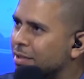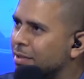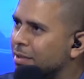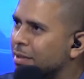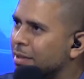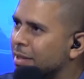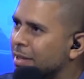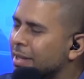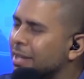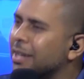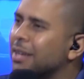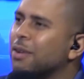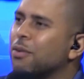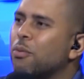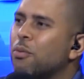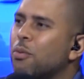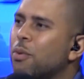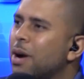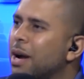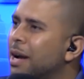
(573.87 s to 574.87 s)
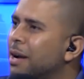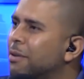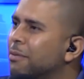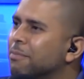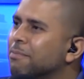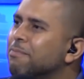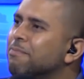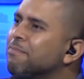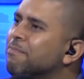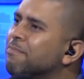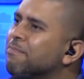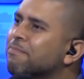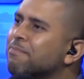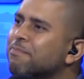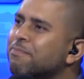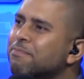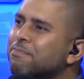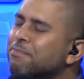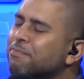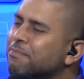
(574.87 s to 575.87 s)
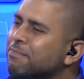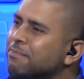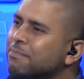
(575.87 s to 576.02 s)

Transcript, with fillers: Yes, and, wow. and it's Angeles Theater.